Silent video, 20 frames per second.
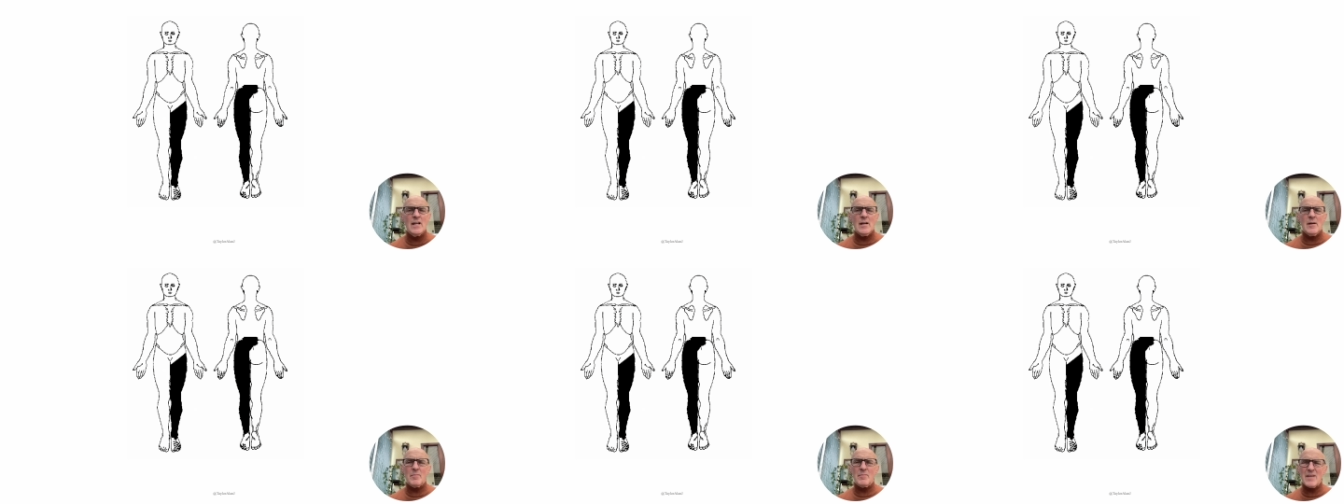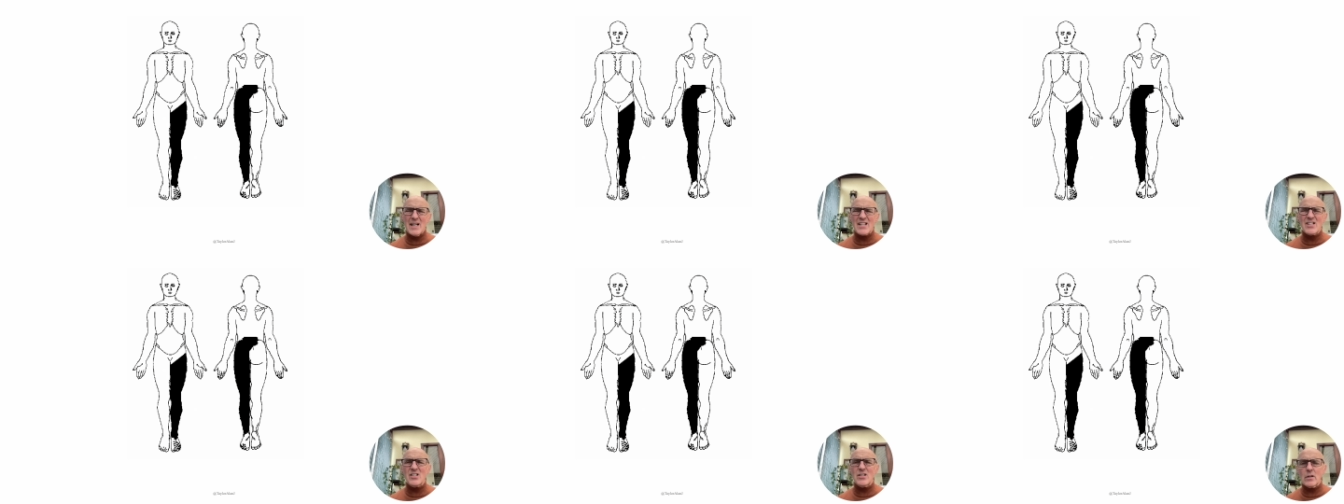
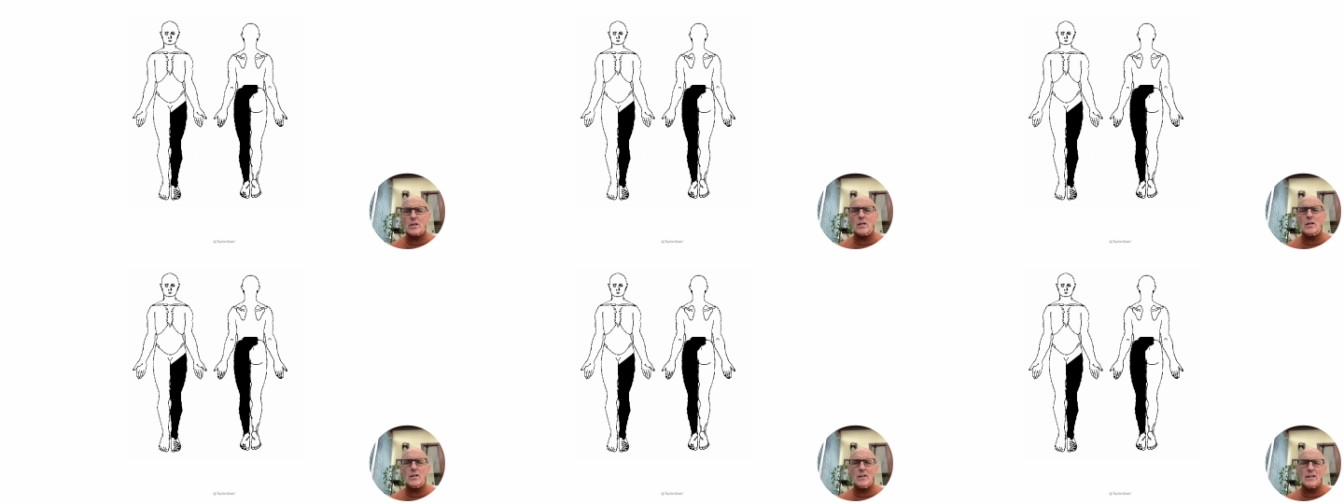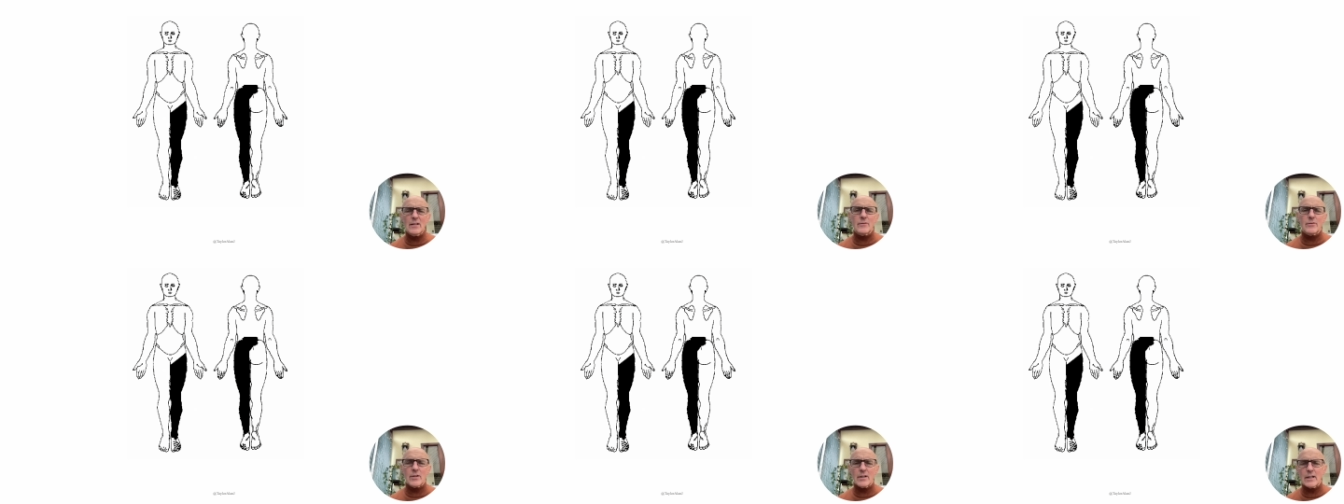makes you kind
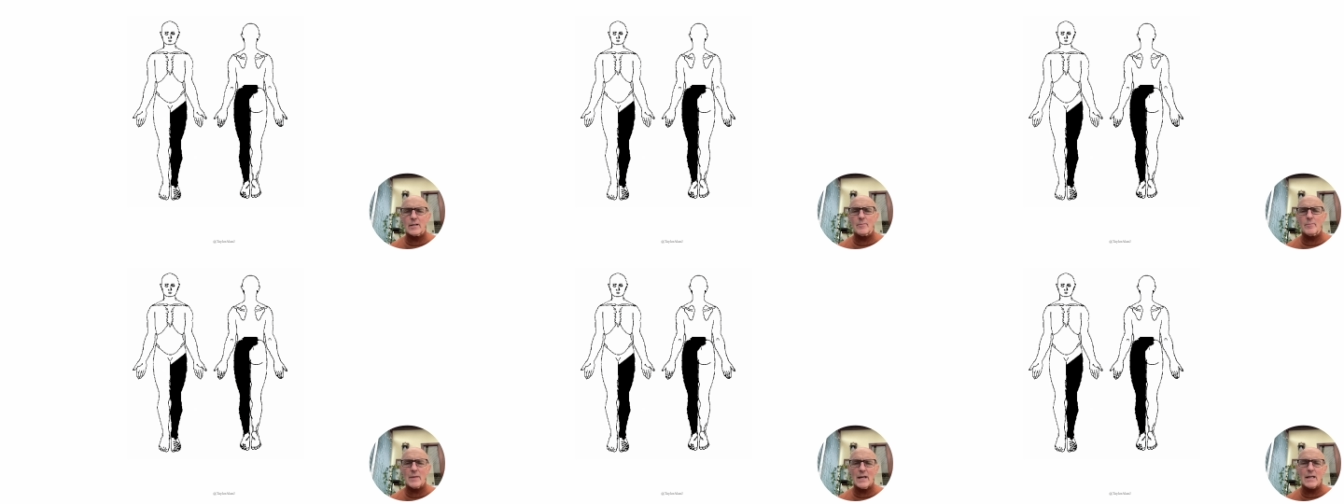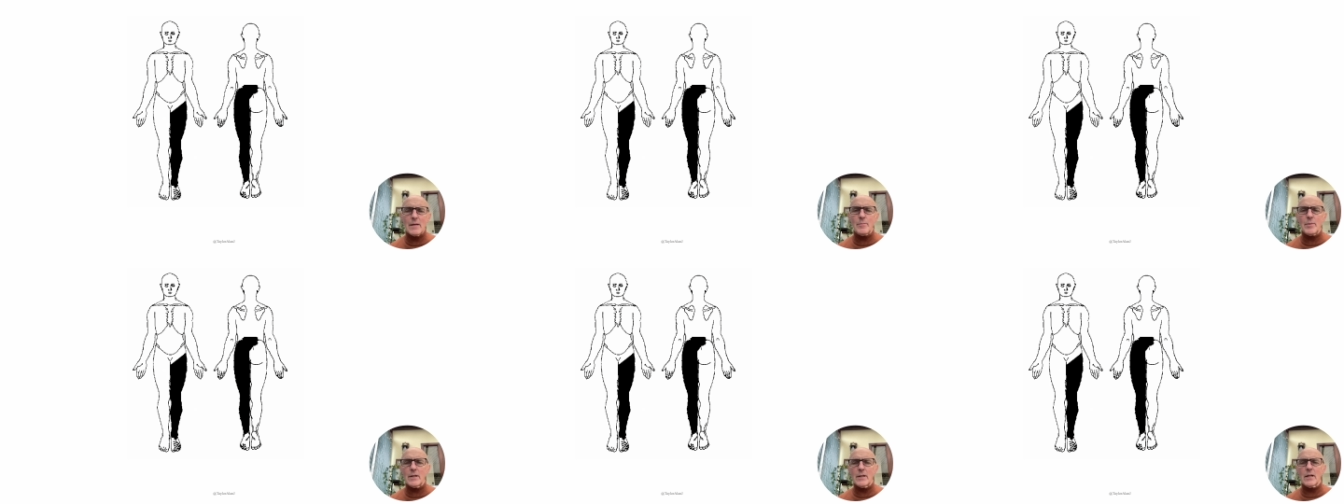of think
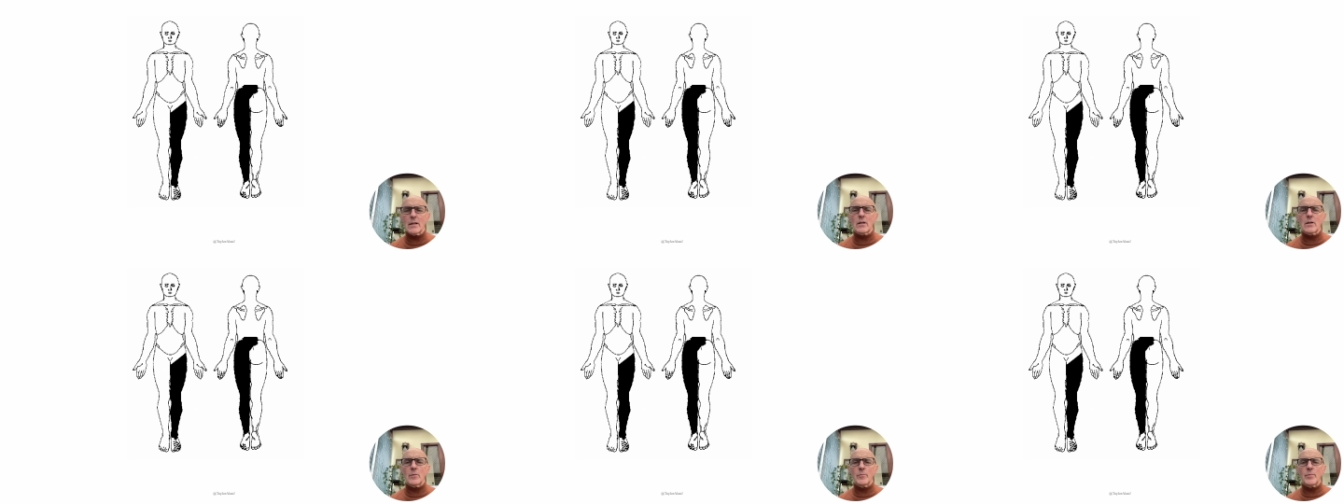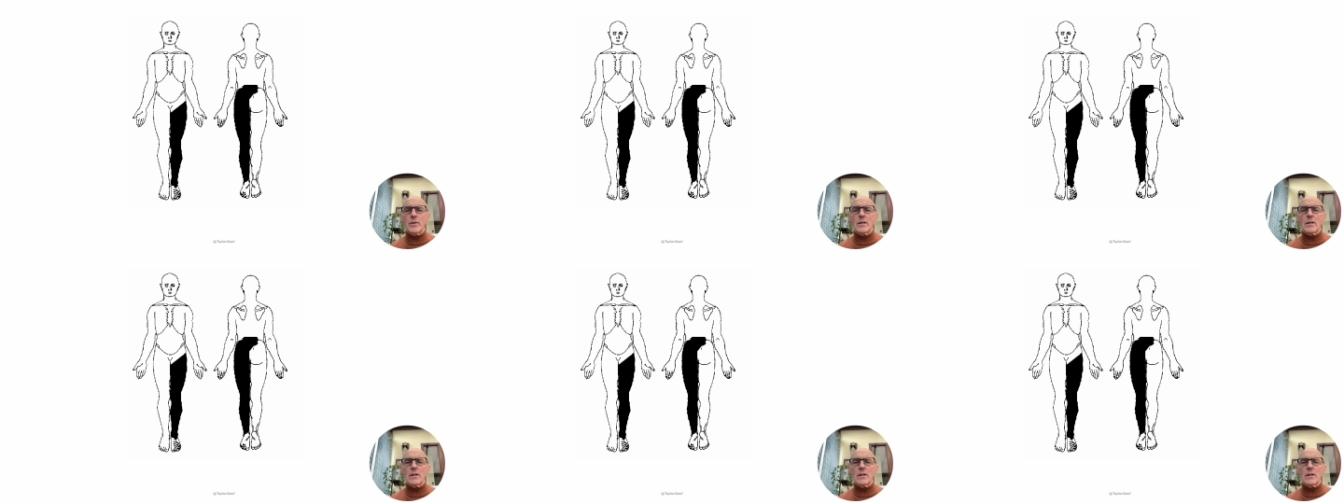maybe there could be